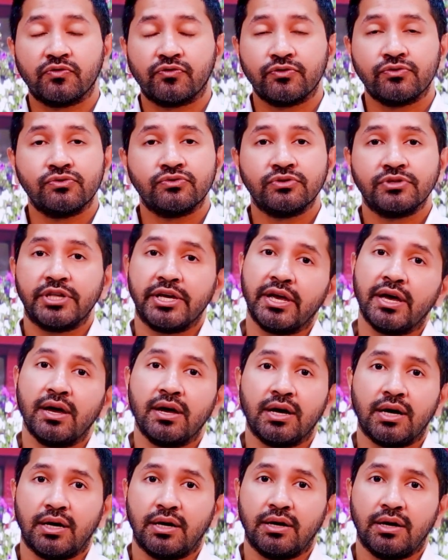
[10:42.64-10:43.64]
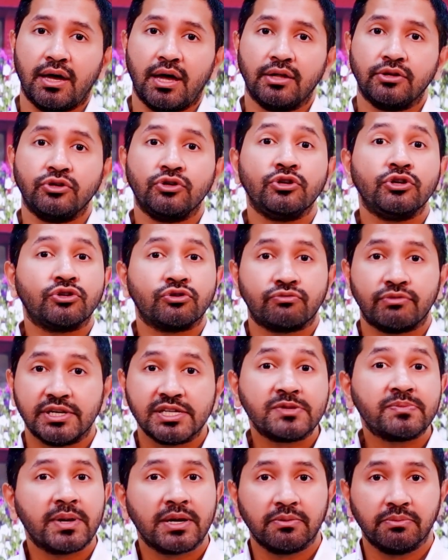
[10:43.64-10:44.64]
for who they are, and you need to
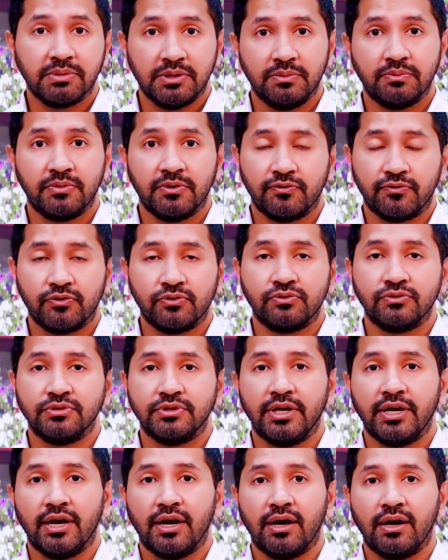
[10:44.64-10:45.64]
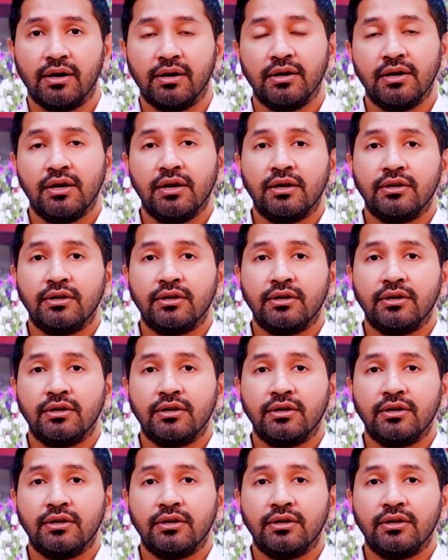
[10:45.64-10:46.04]
respect people for who they are.